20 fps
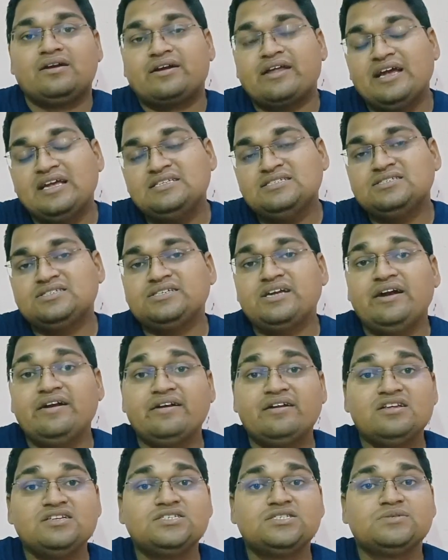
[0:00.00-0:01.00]
10
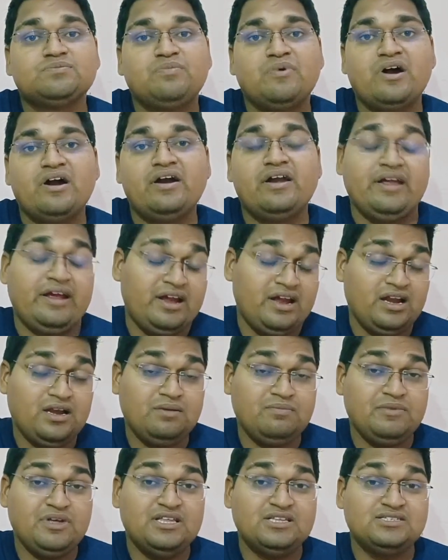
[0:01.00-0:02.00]
sentence per day,
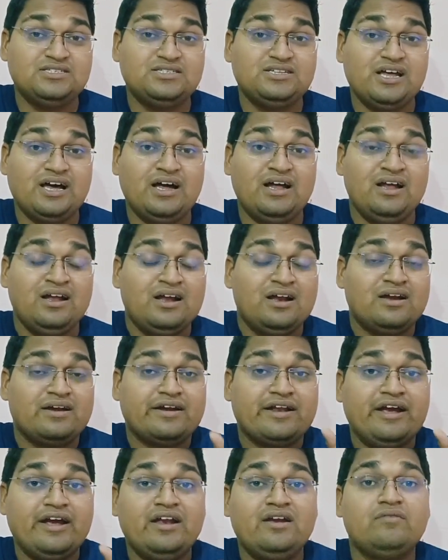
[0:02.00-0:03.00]
it means the
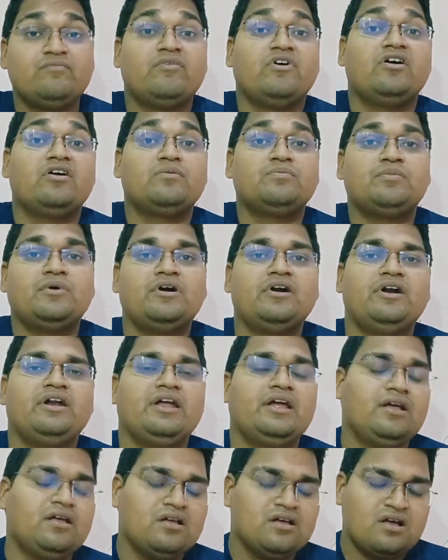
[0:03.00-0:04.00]
10 word per
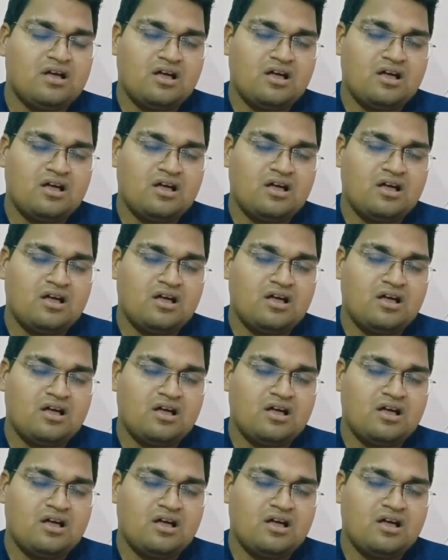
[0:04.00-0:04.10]
day.